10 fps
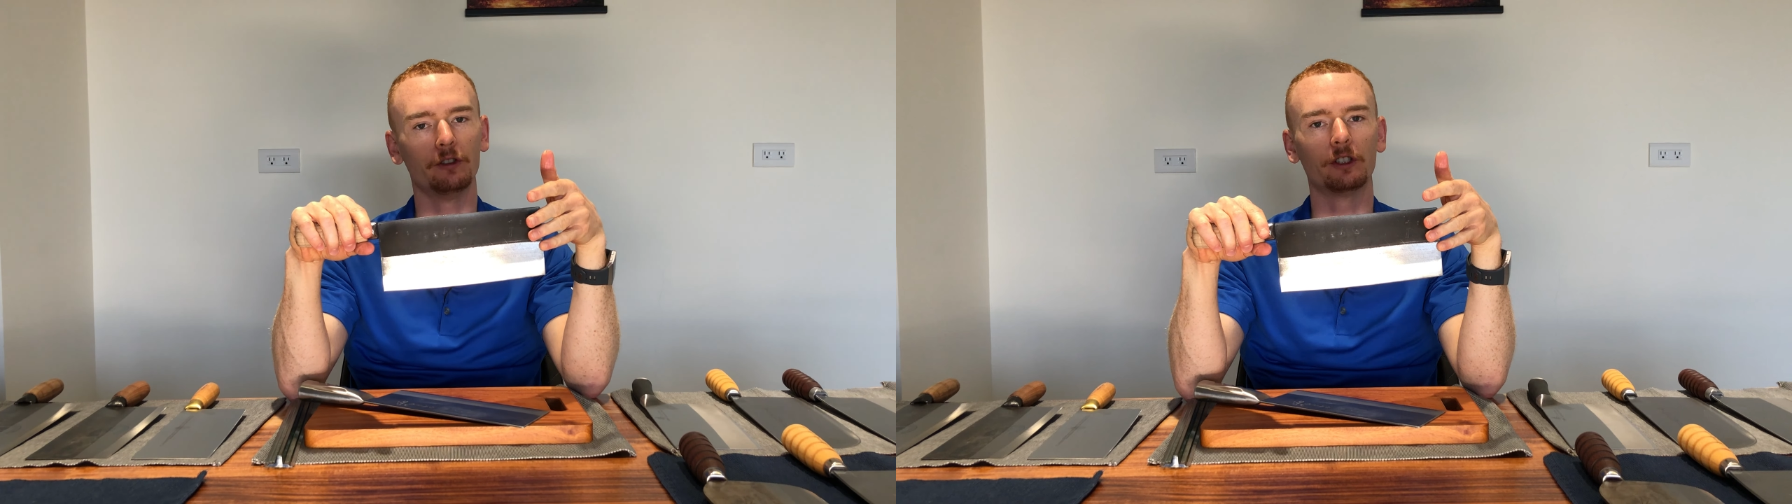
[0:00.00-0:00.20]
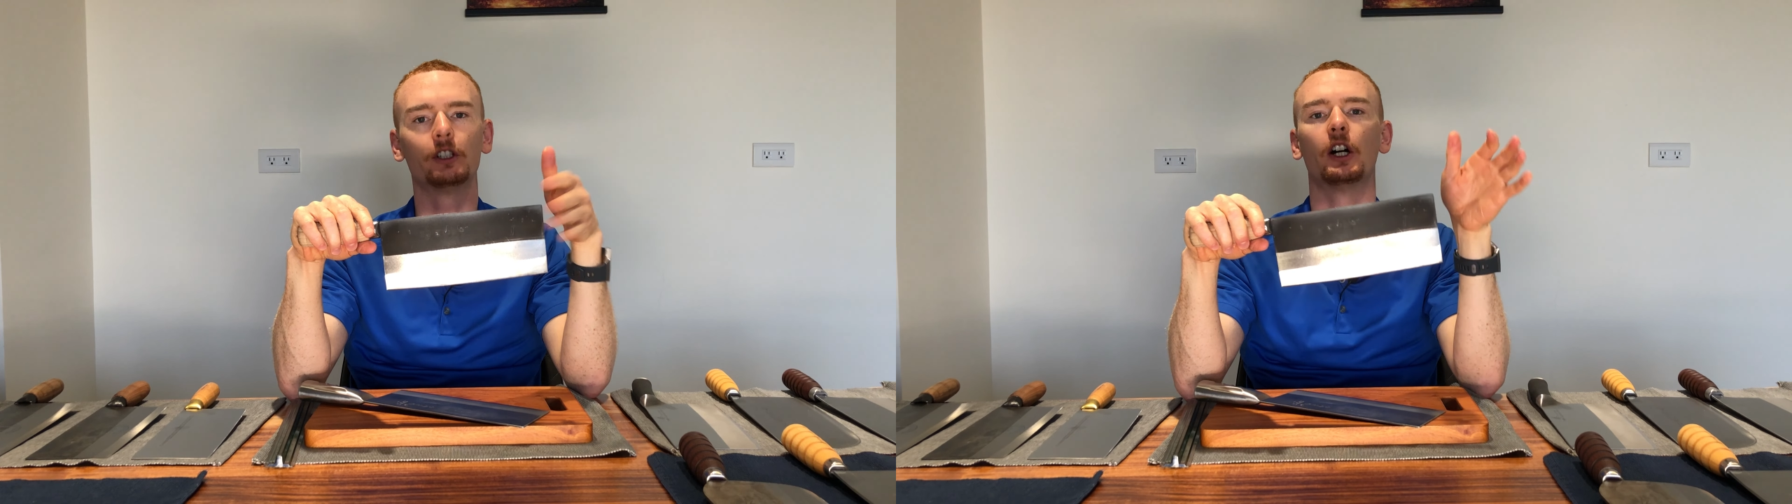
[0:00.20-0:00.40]

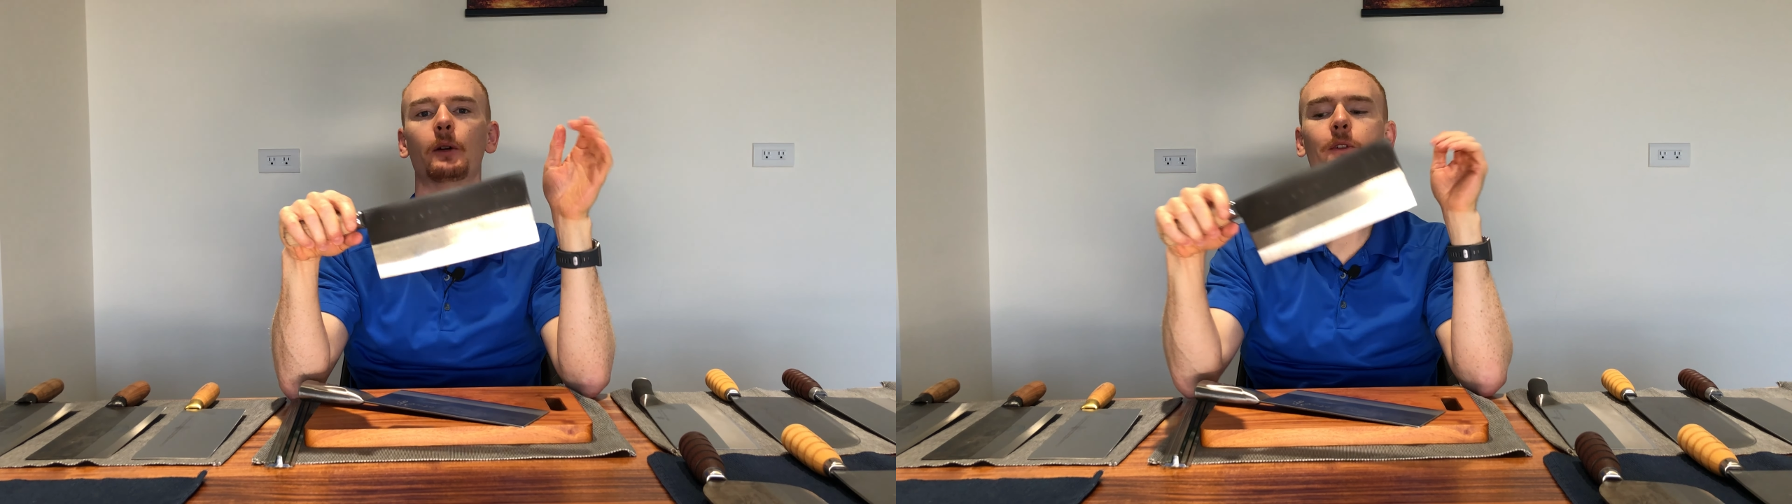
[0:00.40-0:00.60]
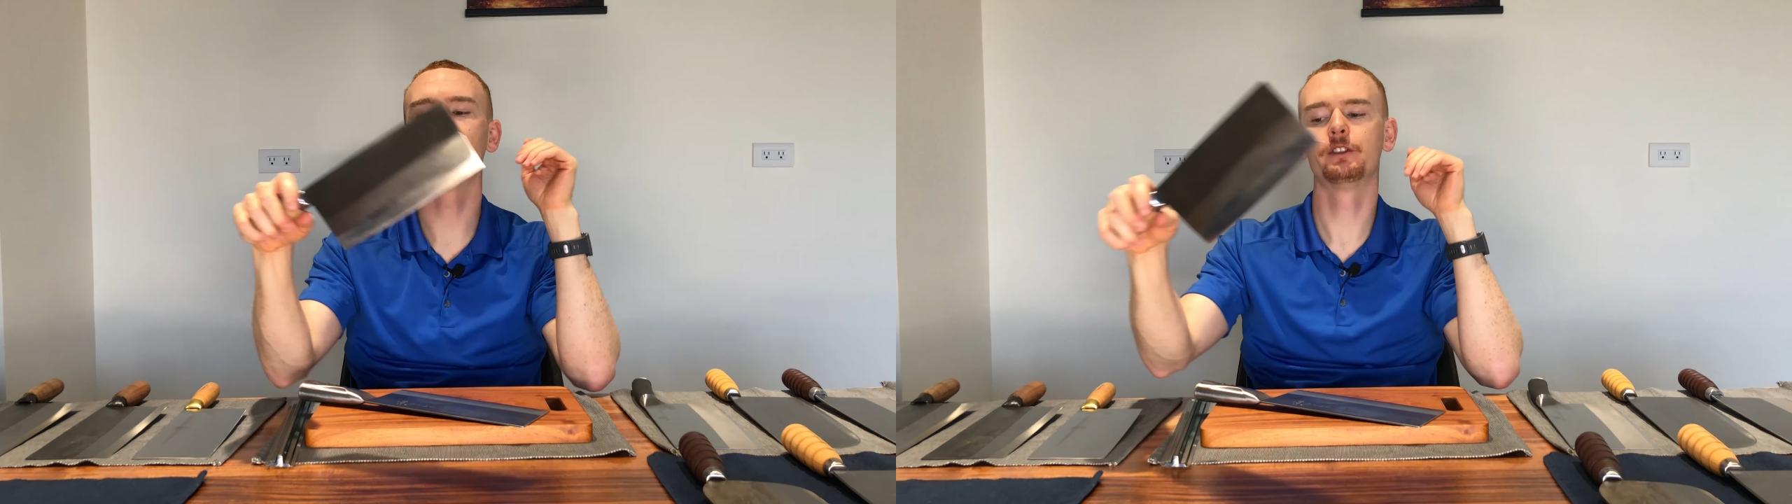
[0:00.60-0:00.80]
using
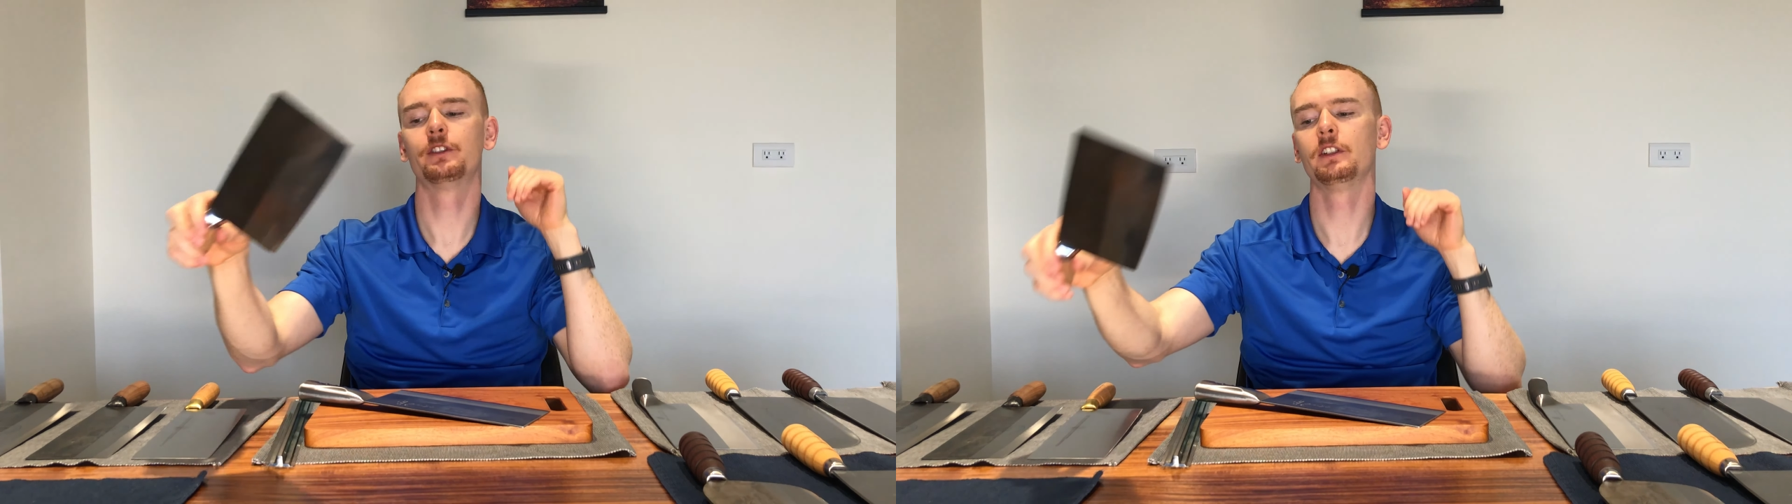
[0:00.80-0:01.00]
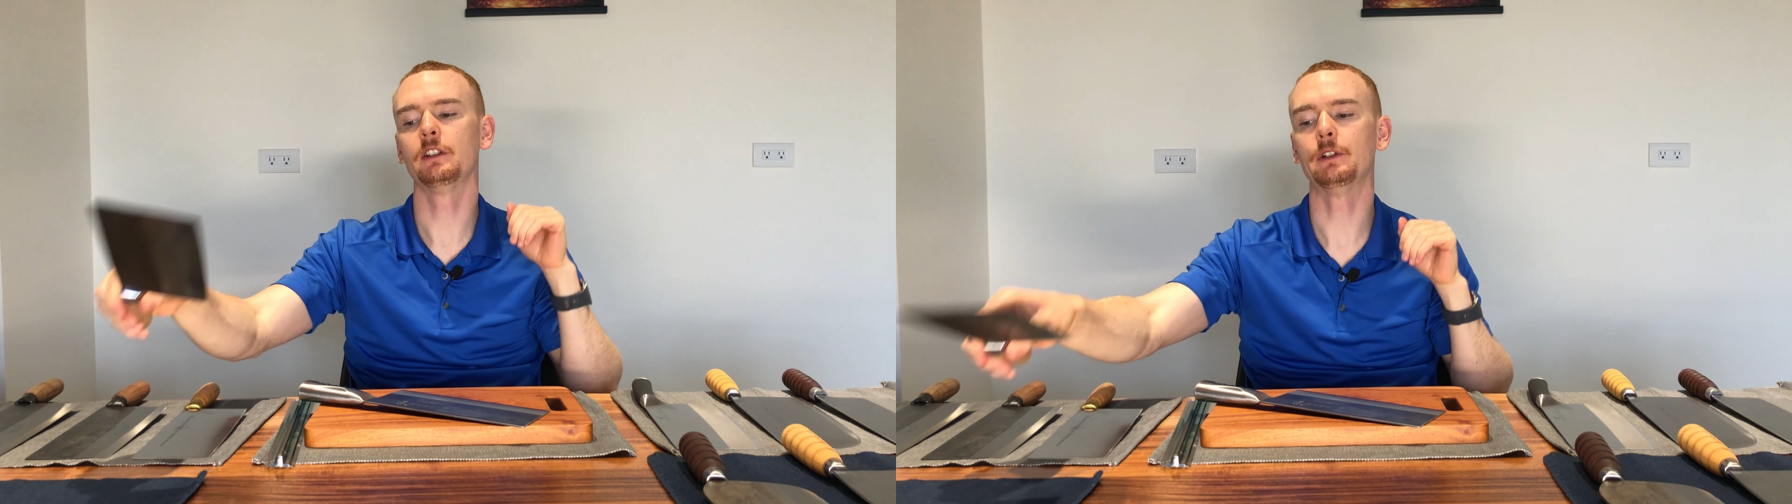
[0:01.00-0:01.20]
carbon
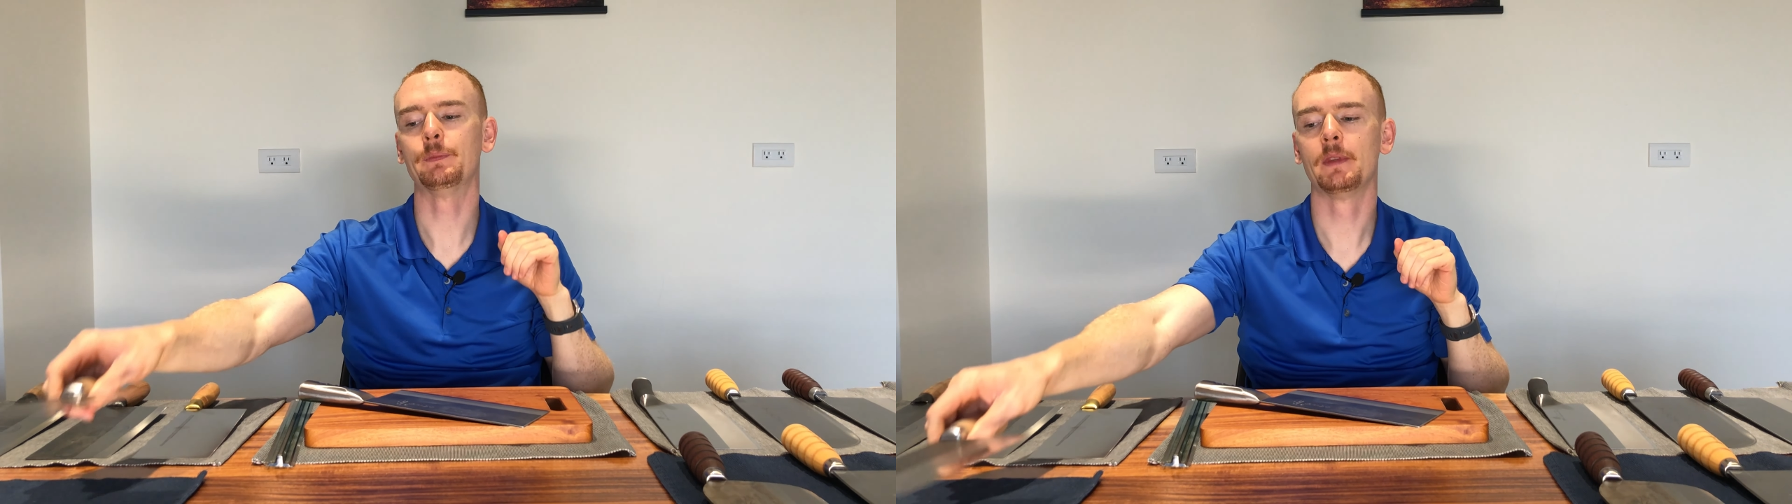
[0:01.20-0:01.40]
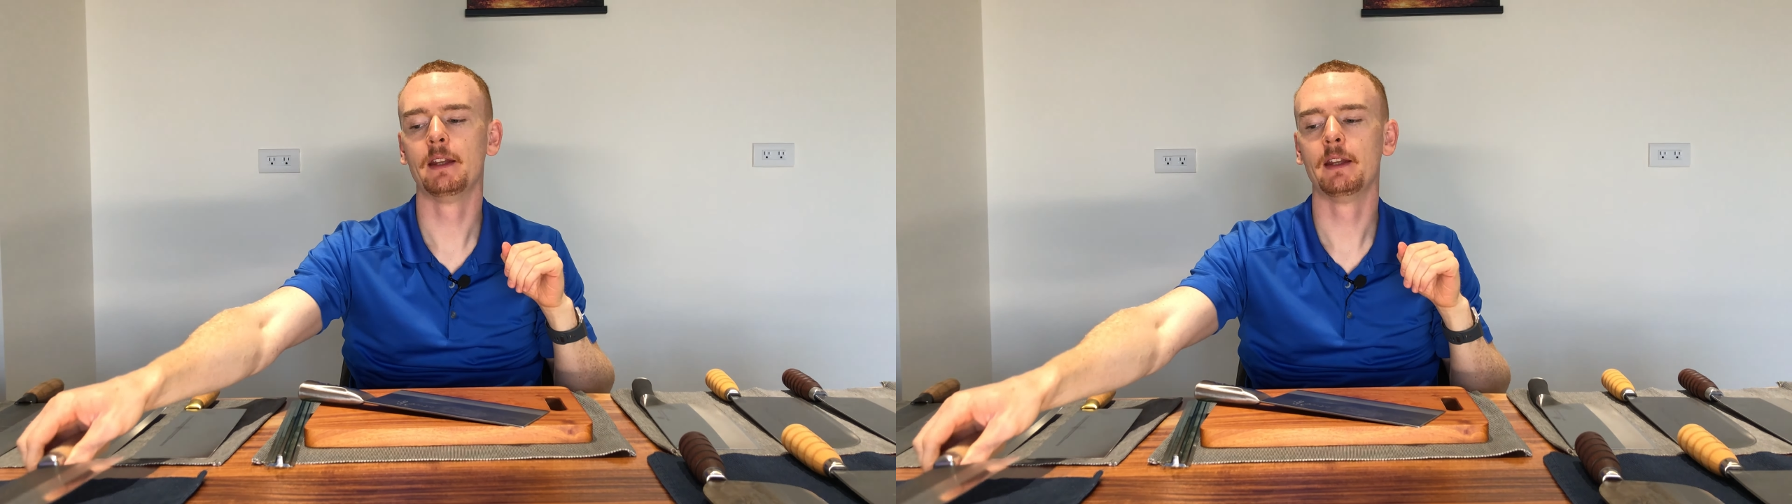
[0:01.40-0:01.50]
steel.